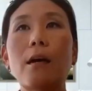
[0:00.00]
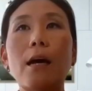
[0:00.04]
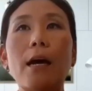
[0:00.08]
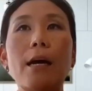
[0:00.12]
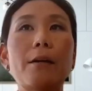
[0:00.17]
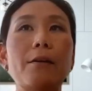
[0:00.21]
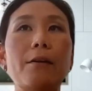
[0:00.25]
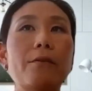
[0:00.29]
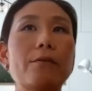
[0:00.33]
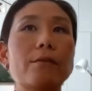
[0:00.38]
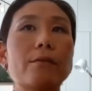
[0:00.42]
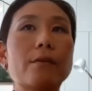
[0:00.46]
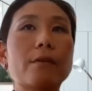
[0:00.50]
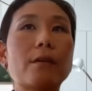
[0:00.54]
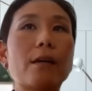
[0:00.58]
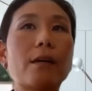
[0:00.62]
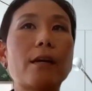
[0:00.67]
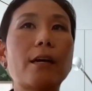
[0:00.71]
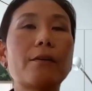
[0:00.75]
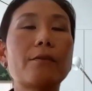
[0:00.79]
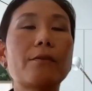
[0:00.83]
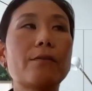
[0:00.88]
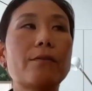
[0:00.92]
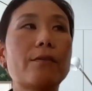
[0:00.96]
I
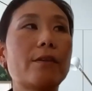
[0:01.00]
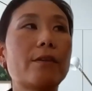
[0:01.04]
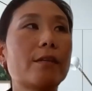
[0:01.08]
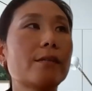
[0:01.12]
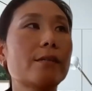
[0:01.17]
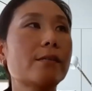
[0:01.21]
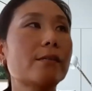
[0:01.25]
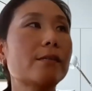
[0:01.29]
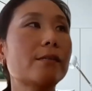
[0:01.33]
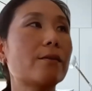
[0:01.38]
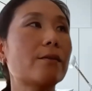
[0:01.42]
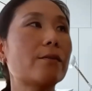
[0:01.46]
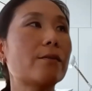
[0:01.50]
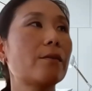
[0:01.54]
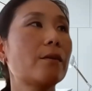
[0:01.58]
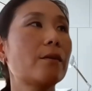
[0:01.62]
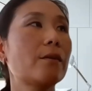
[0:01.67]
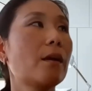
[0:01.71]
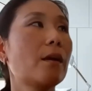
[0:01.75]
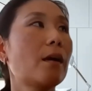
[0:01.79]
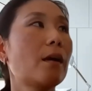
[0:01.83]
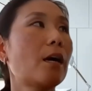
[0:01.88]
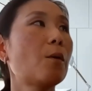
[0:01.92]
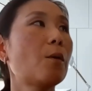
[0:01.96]
don't think so.
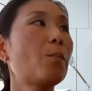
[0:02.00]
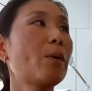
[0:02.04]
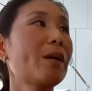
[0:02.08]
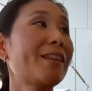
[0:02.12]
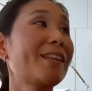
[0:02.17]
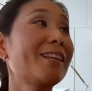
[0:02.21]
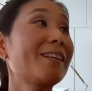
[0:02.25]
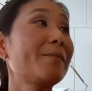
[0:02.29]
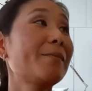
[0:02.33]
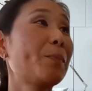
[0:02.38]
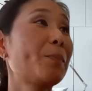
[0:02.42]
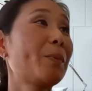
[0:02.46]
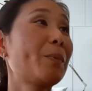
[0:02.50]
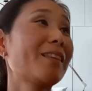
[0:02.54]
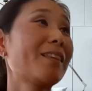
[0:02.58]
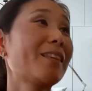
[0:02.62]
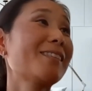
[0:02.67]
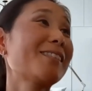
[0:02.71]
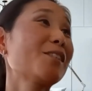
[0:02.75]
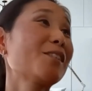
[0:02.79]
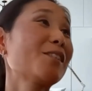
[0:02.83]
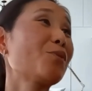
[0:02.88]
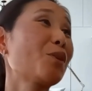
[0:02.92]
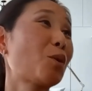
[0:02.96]
But
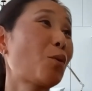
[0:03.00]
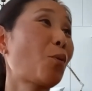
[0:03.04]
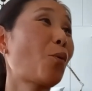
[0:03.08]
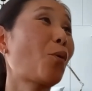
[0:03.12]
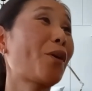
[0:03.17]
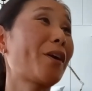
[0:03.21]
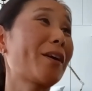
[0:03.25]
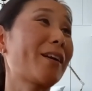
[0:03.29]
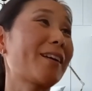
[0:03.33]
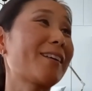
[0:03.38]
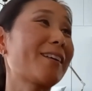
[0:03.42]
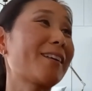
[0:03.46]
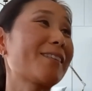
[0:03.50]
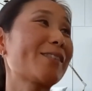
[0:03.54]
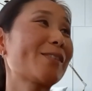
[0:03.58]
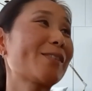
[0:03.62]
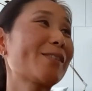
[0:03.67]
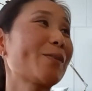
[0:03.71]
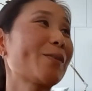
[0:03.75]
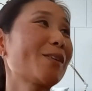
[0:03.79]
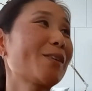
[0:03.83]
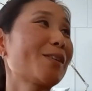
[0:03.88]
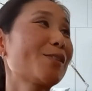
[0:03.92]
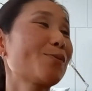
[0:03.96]
this is recorded,
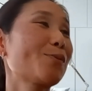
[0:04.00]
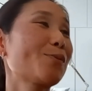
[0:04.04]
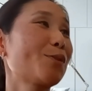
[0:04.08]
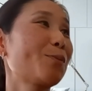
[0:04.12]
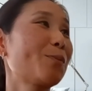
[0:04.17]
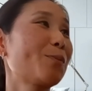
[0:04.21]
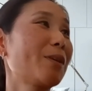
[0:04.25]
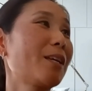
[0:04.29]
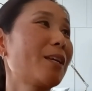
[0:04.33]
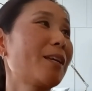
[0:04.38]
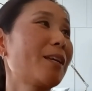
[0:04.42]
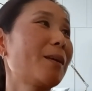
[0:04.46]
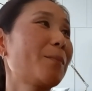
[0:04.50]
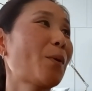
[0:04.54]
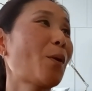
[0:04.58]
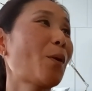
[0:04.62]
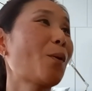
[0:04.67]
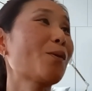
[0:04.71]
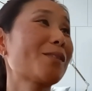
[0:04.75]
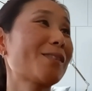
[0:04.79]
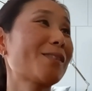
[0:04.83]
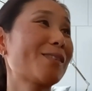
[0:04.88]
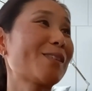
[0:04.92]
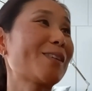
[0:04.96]
so this will be
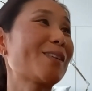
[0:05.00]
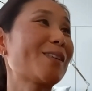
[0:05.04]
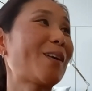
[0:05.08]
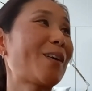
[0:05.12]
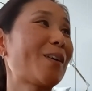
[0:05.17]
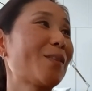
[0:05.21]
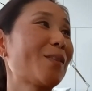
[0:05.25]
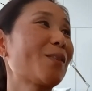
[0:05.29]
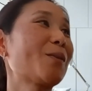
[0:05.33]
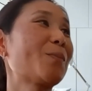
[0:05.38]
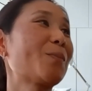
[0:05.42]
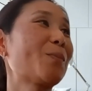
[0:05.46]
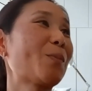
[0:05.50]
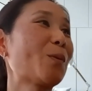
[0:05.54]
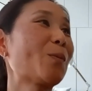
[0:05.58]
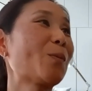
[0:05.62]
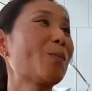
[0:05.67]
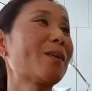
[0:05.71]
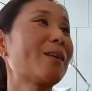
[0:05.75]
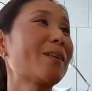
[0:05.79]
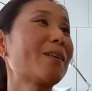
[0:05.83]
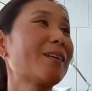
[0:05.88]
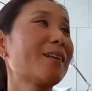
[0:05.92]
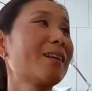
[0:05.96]
posted on the
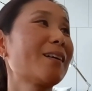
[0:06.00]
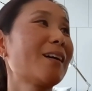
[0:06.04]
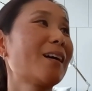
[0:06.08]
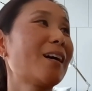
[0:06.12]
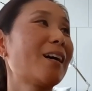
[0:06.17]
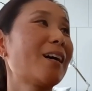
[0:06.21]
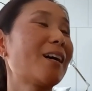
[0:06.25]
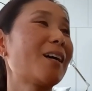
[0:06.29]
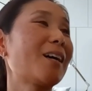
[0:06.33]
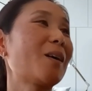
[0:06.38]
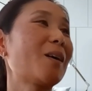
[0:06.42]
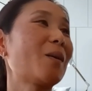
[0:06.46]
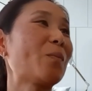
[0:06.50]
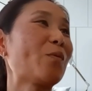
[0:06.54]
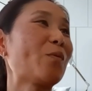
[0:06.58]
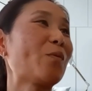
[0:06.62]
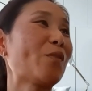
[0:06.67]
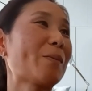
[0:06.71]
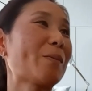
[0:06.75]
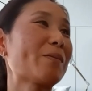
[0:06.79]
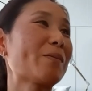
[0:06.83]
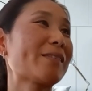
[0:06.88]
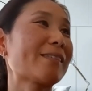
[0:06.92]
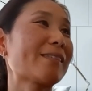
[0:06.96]
BOMA
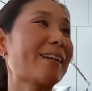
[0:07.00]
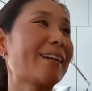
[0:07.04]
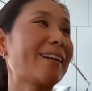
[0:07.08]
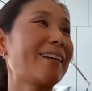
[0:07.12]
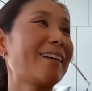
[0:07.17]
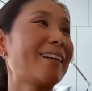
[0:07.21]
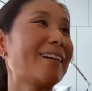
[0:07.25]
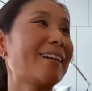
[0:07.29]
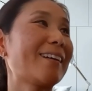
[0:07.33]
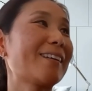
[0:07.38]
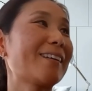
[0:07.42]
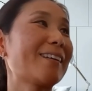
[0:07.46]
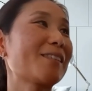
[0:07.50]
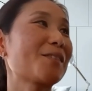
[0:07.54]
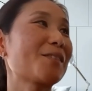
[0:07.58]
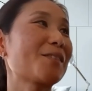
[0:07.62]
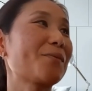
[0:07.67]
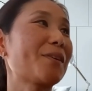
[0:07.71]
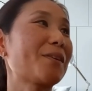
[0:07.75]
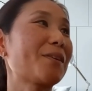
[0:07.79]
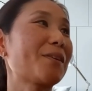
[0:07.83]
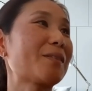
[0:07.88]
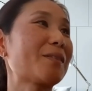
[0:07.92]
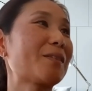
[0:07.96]
website as
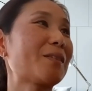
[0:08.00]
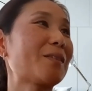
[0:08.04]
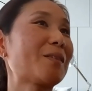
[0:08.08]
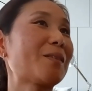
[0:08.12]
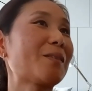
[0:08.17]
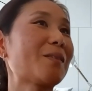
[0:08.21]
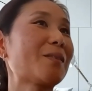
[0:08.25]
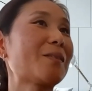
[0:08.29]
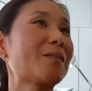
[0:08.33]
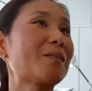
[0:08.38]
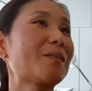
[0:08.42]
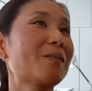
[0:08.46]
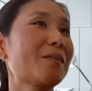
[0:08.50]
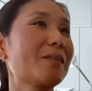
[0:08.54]
well too.